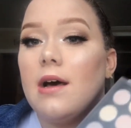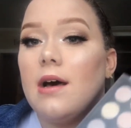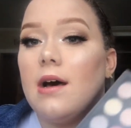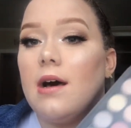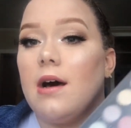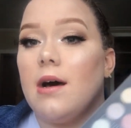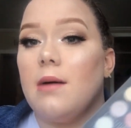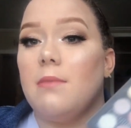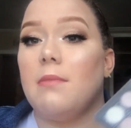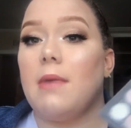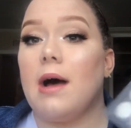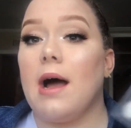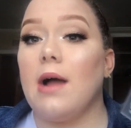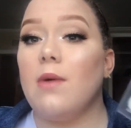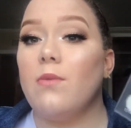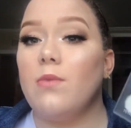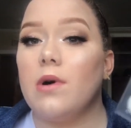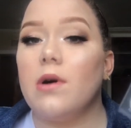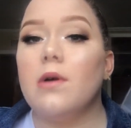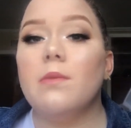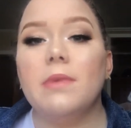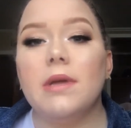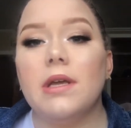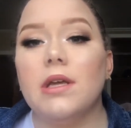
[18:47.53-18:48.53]
I
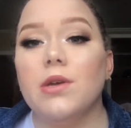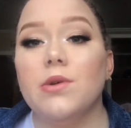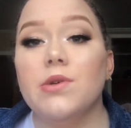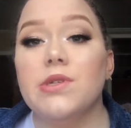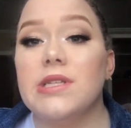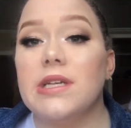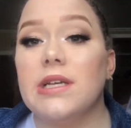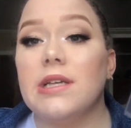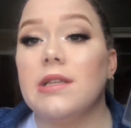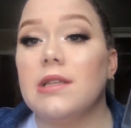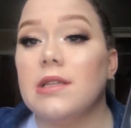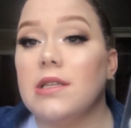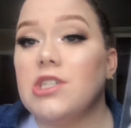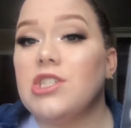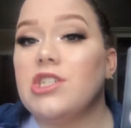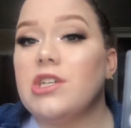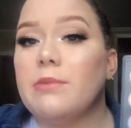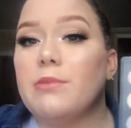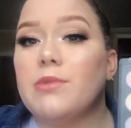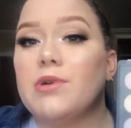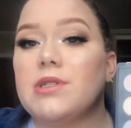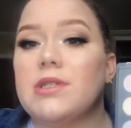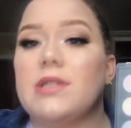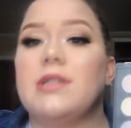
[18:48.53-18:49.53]
will be using the
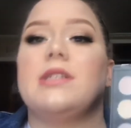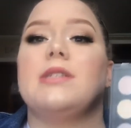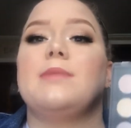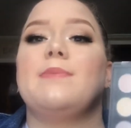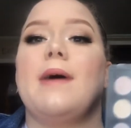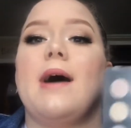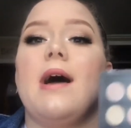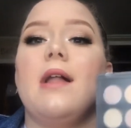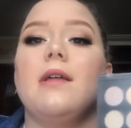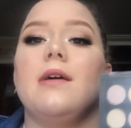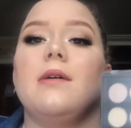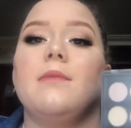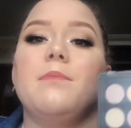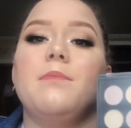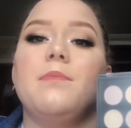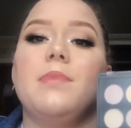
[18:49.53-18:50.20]
shimmers in this palette,